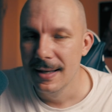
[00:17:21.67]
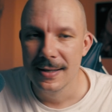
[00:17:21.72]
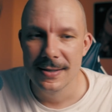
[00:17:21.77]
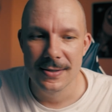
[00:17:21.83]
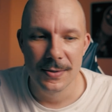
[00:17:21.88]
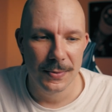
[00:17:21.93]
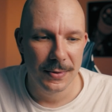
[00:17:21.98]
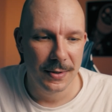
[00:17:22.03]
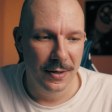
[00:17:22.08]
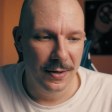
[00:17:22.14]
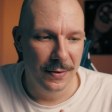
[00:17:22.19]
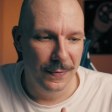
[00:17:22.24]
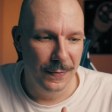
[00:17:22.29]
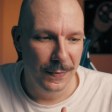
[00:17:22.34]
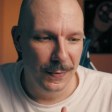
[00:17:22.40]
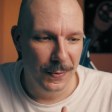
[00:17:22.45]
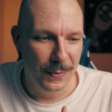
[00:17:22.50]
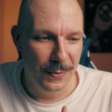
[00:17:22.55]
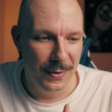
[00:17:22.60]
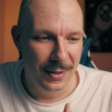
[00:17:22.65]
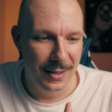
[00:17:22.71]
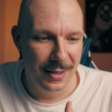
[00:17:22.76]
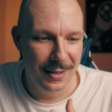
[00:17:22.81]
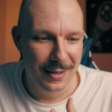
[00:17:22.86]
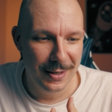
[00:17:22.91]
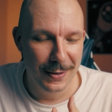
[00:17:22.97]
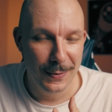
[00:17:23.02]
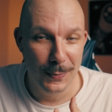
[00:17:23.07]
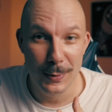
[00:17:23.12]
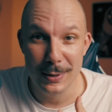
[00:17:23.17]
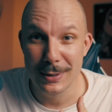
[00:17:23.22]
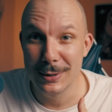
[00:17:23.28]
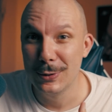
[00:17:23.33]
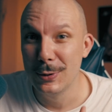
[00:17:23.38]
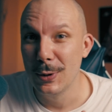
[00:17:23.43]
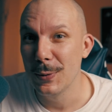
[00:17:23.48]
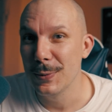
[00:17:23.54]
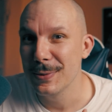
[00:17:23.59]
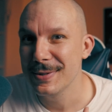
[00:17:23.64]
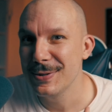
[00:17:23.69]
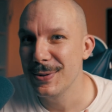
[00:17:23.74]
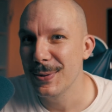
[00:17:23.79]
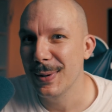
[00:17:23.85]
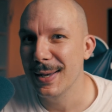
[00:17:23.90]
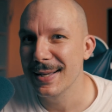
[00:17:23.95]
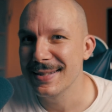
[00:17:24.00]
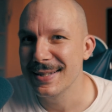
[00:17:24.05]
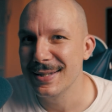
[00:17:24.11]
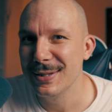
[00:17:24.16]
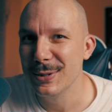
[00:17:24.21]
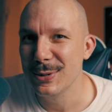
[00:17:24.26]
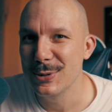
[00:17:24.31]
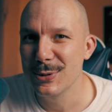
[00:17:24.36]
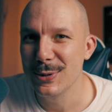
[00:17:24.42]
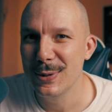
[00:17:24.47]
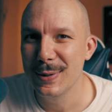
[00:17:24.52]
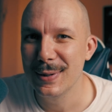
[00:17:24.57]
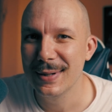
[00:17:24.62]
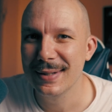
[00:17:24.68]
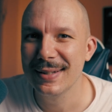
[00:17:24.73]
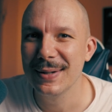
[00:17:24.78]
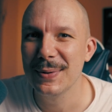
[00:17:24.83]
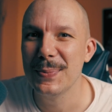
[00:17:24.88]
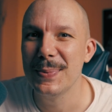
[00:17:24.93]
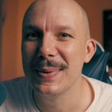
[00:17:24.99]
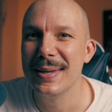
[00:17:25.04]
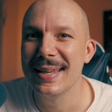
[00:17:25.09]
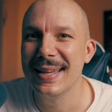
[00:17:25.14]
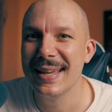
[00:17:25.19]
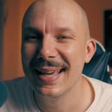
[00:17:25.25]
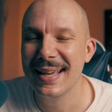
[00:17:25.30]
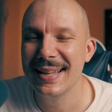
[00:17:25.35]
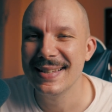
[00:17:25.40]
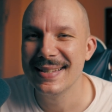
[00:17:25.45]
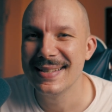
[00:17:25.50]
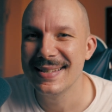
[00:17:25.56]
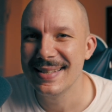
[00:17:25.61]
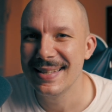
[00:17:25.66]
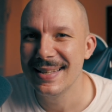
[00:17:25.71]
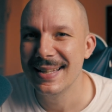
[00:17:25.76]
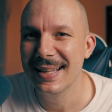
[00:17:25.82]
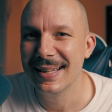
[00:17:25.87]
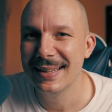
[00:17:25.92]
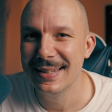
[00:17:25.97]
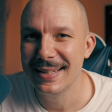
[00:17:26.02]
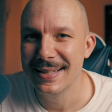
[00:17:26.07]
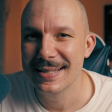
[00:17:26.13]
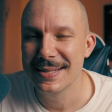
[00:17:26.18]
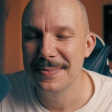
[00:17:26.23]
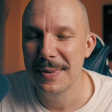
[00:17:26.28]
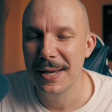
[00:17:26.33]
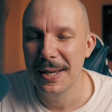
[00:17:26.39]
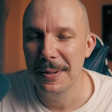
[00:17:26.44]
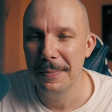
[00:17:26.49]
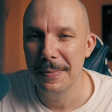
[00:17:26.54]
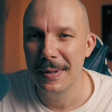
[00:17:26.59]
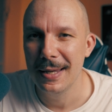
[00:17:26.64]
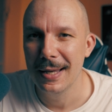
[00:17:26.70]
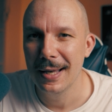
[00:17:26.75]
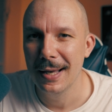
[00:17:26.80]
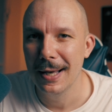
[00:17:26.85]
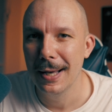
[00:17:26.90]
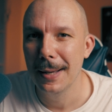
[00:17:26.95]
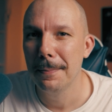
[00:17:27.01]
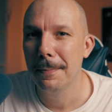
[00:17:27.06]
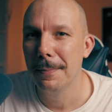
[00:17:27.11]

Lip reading: So therefore, with those yogas in the chart, we can see that this may be a